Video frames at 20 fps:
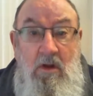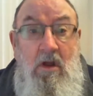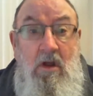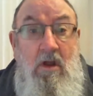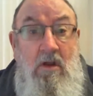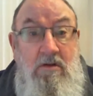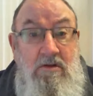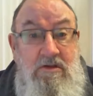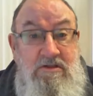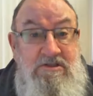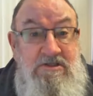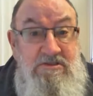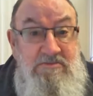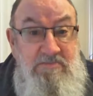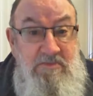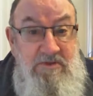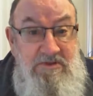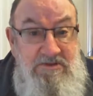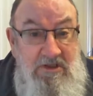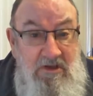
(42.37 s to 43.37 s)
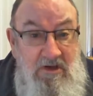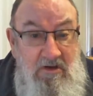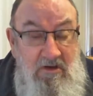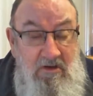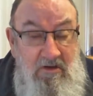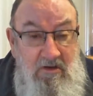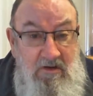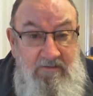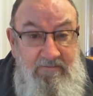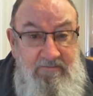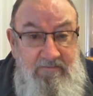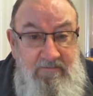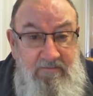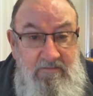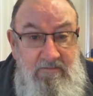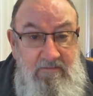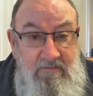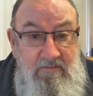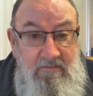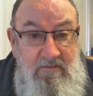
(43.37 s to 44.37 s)
This is Mission Alive,
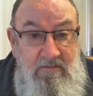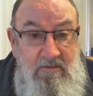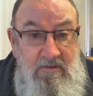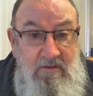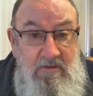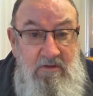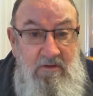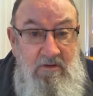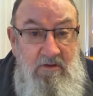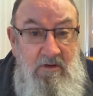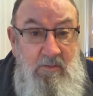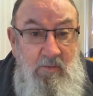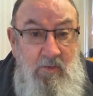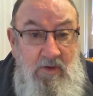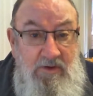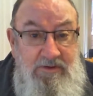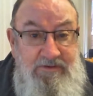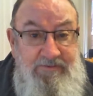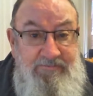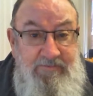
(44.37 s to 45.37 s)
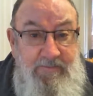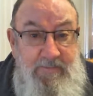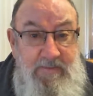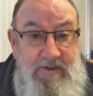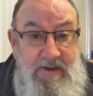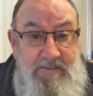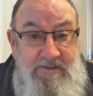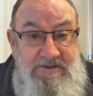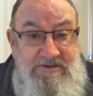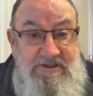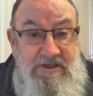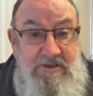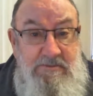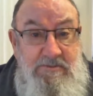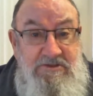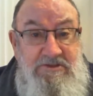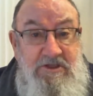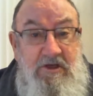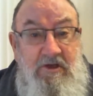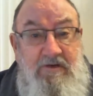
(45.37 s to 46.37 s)
and I'm Roger from the MSC
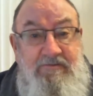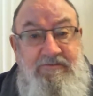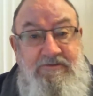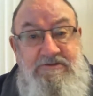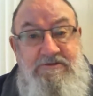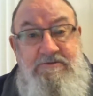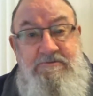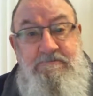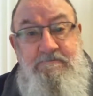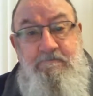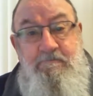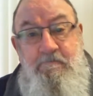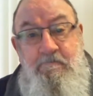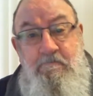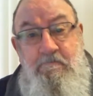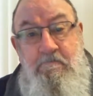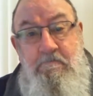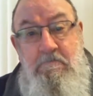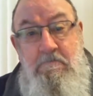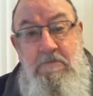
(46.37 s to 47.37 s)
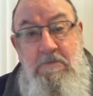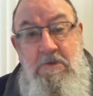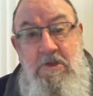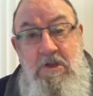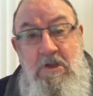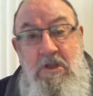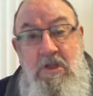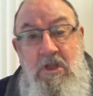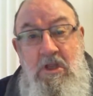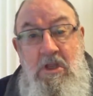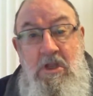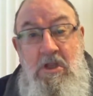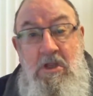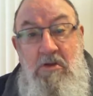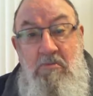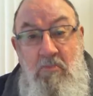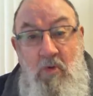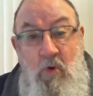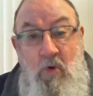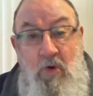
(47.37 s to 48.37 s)
Mission Office.
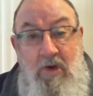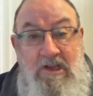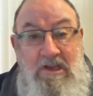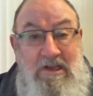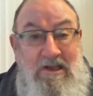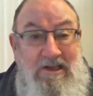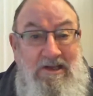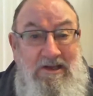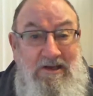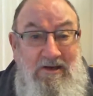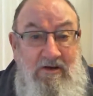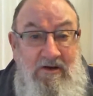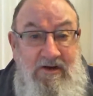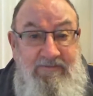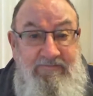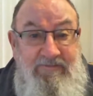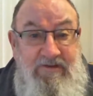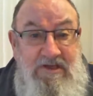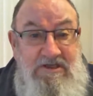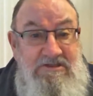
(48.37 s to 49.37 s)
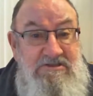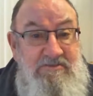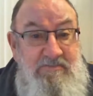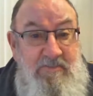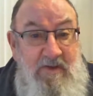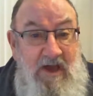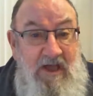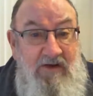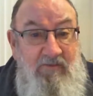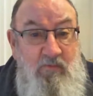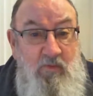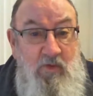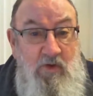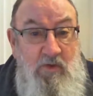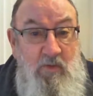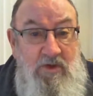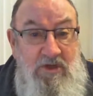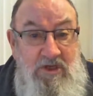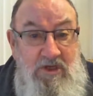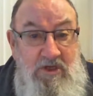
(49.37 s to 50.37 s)
Mourning and grieving is part of what
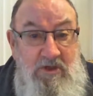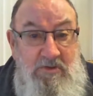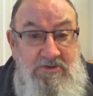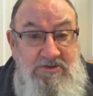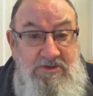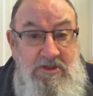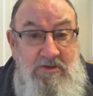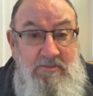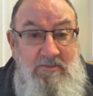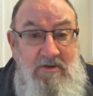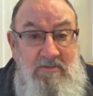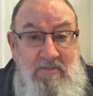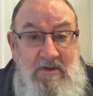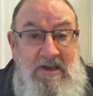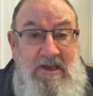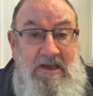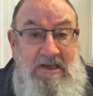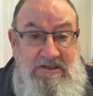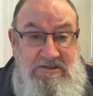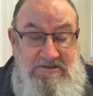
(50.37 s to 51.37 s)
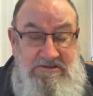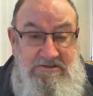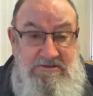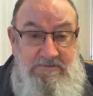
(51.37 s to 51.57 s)
we do as human beings.